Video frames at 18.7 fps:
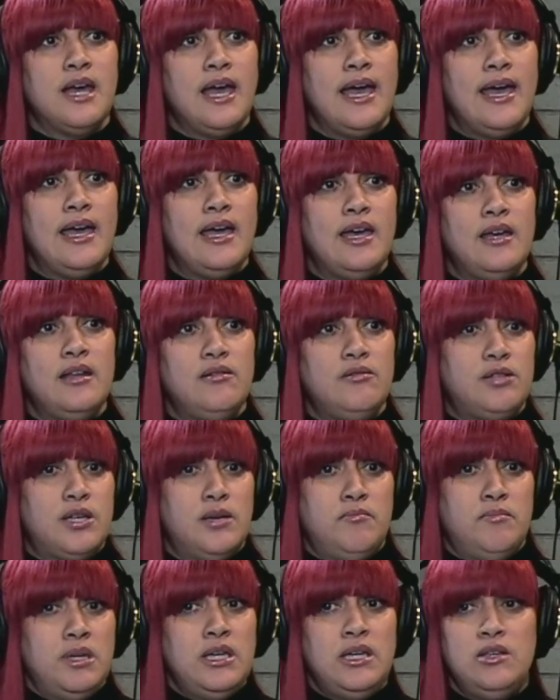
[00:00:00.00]
And to
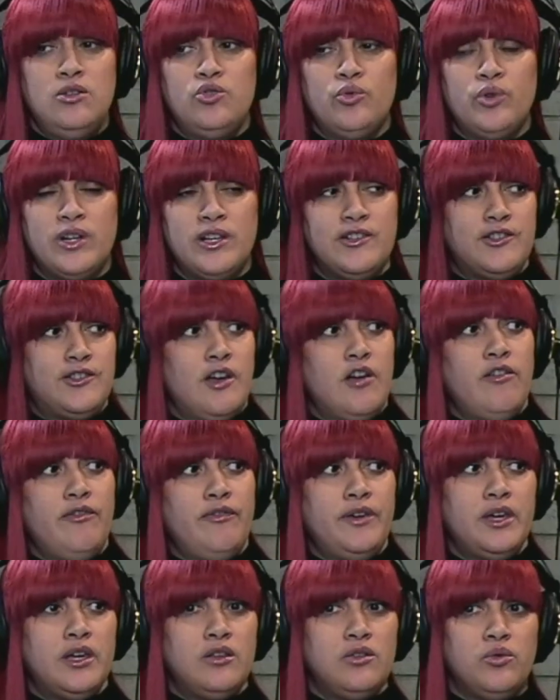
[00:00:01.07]
me, doing a
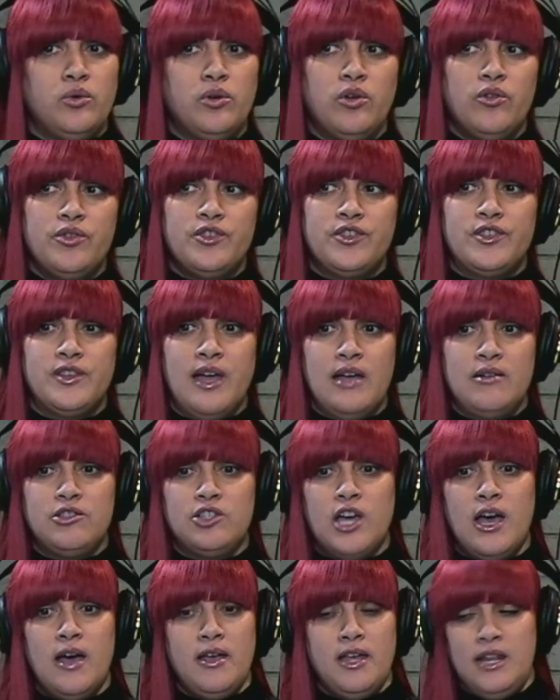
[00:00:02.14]
selfie and doing all the
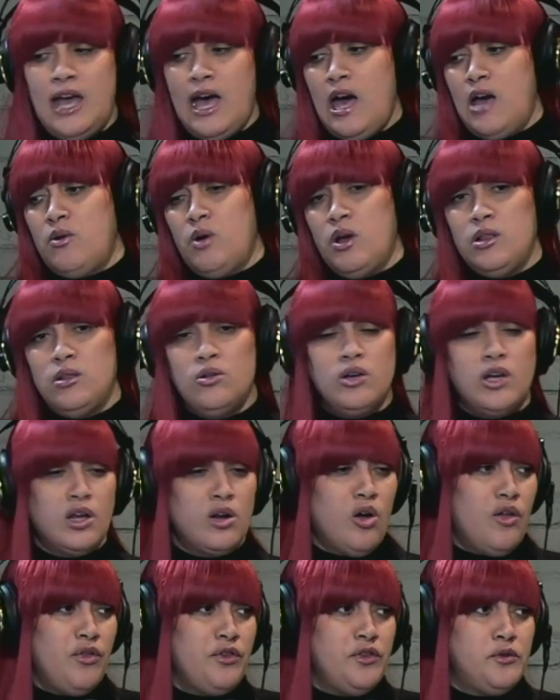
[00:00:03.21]
Snapchat and how do I look at
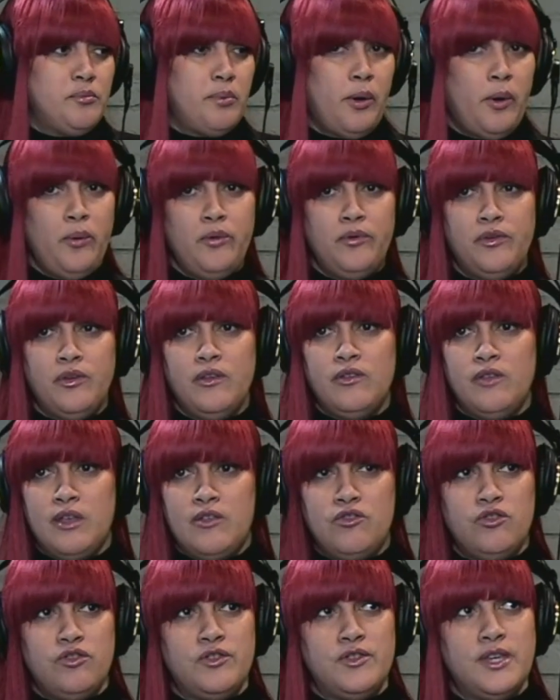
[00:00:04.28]
all these poses
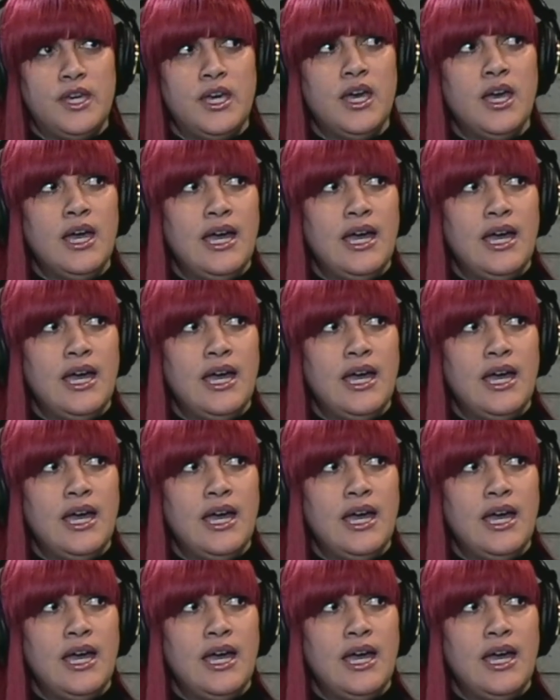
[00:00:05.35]
that you see,